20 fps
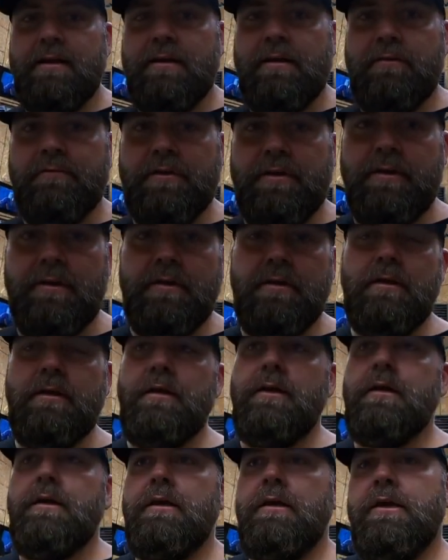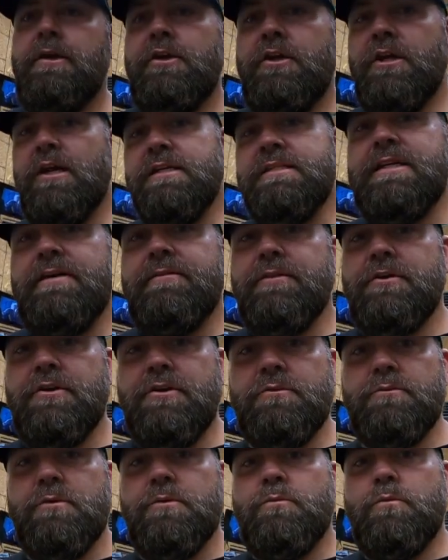out of you. You guys have a
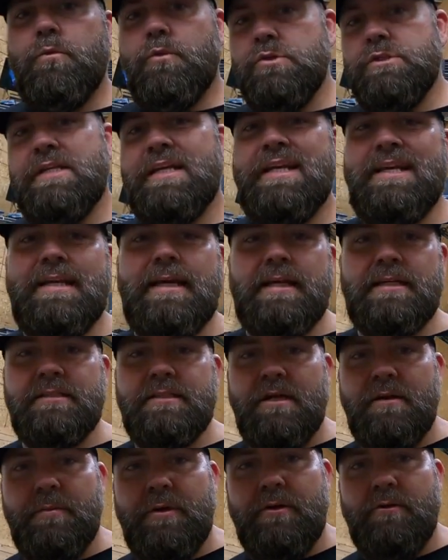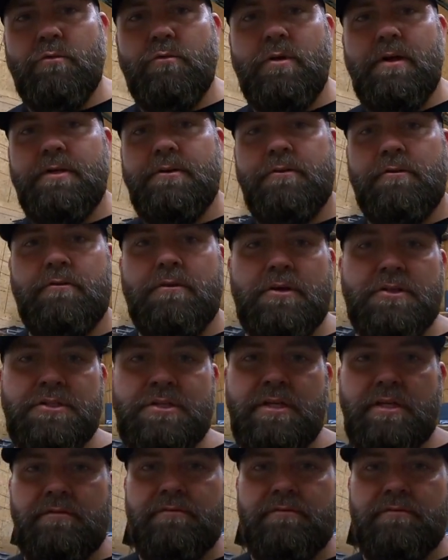good one. We'll see you next time here on Right Turn Garage